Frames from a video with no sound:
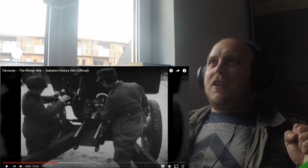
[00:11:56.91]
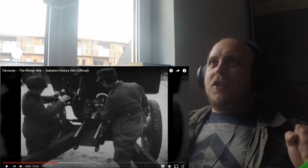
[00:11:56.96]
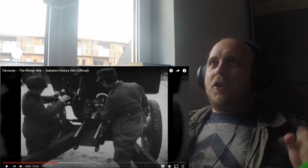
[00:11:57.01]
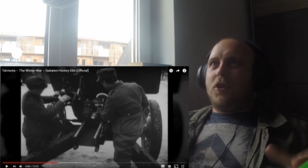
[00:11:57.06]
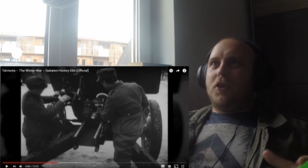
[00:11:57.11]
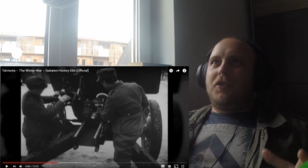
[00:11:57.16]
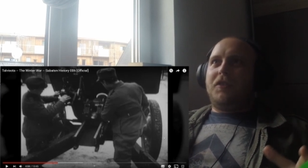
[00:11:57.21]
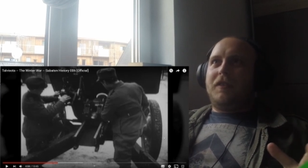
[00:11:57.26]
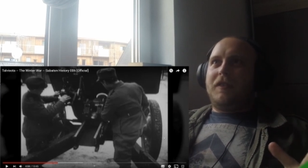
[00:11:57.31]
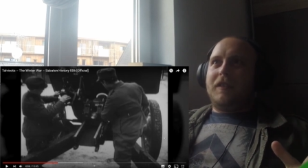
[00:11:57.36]

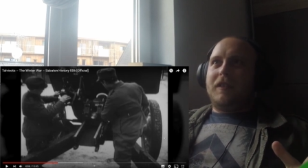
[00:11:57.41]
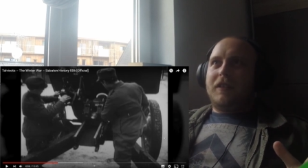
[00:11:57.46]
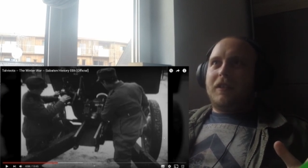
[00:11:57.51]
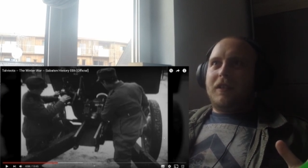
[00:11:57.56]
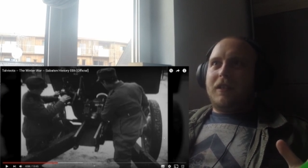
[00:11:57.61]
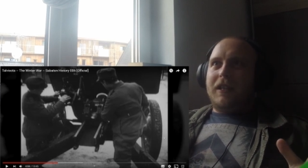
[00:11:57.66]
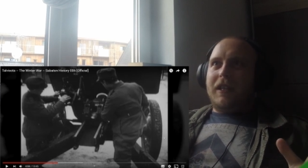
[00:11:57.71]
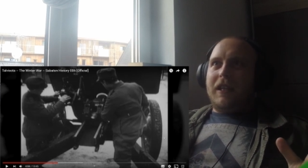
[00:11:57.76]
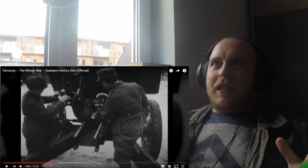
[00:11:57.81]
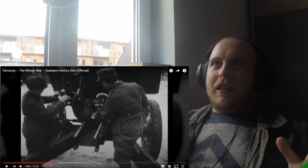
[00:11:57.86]
good
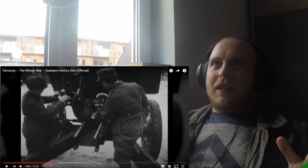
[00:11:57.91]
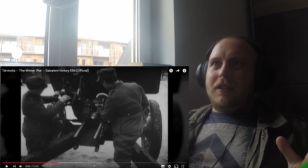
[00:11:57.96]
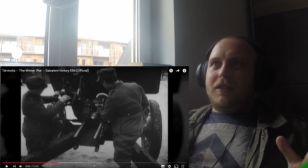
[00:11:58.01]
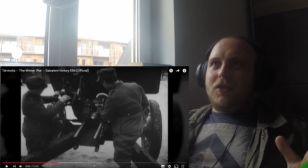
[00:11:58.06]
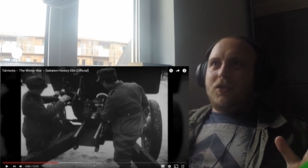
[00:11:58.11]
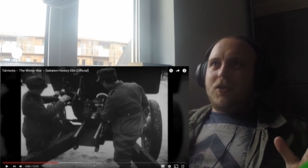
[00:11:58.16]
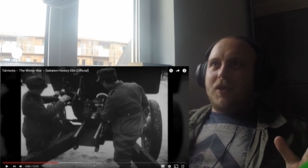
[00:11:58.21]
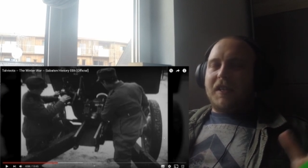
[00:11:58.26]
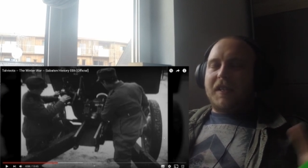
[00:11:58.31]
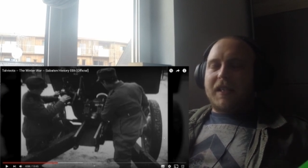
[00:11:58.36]

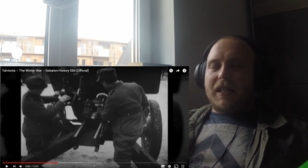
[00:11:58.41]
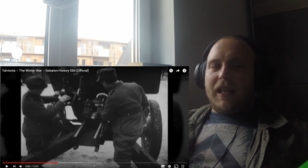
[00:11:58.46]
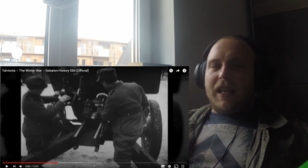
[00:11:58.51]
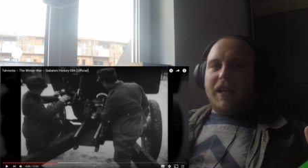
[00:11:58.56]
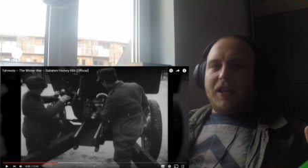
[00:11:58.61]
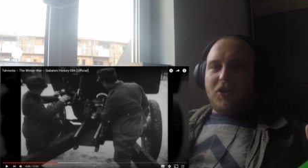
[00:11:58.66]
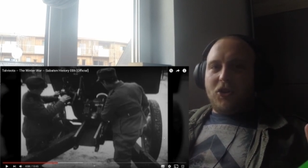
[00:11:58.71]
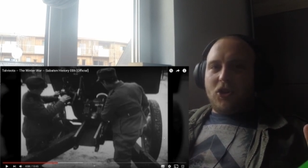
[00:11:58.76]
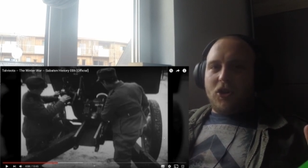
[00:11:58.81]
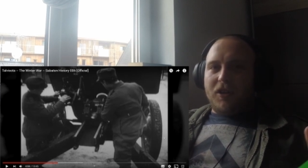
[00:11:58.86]

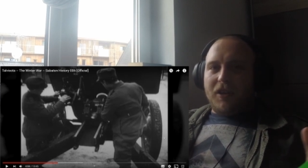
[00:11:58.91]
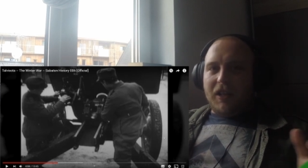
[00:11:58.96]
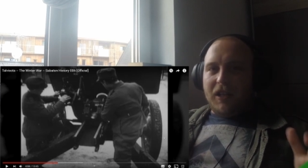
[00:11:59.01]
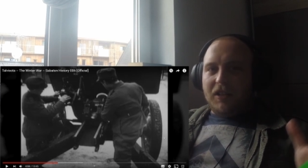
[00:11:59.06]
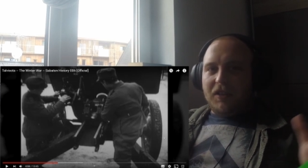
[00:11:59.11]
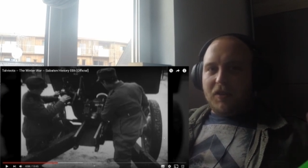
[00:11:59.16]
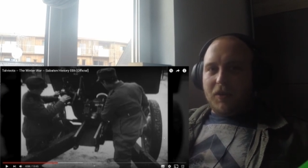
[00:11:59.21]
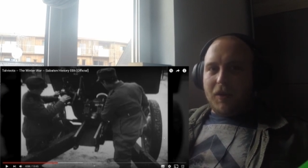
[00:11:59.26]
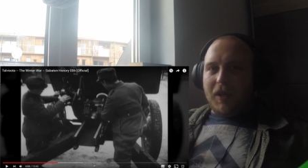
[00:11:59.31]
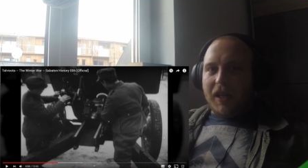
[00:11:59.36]
translation
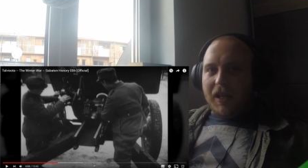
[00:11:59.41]
into